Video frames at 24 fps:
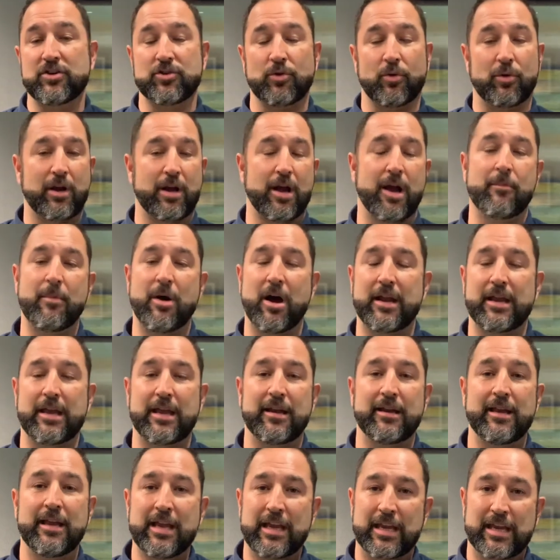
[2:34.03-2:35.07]
so come on
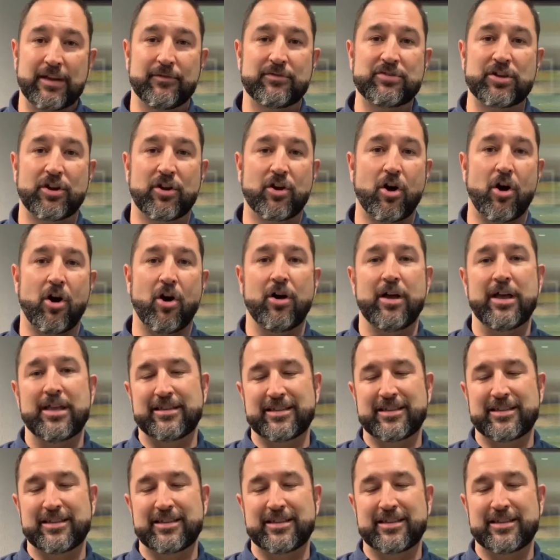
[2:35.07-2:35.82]
in, give us a call.